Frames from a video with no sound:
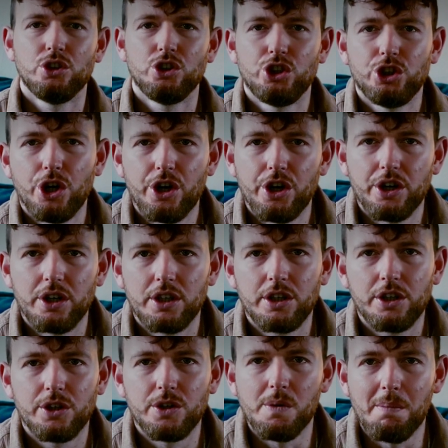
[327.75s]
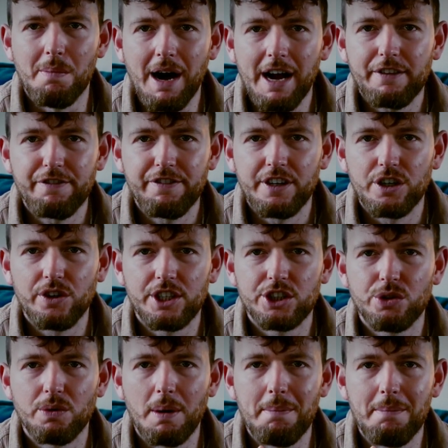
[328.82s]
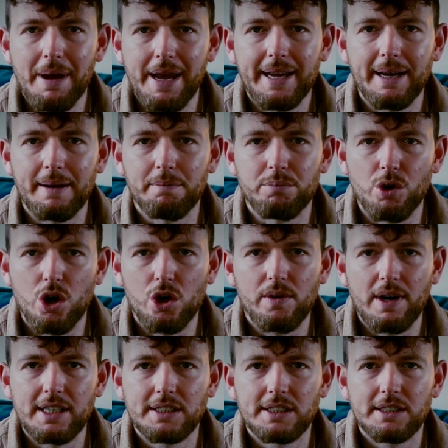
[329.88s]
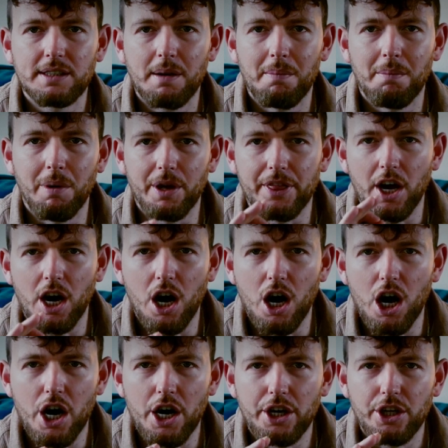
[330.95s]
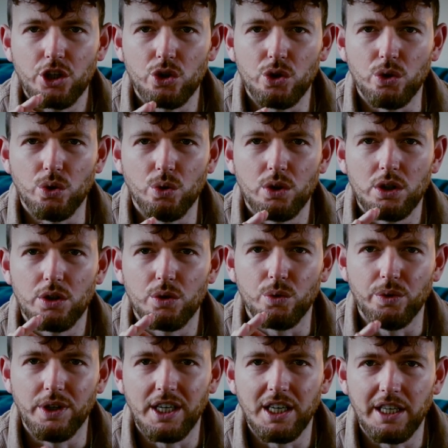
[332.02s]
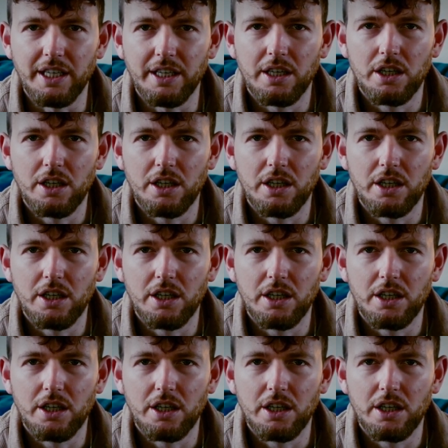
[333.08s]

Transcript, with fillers: Sure, you might feel that you are making progress, but are you really?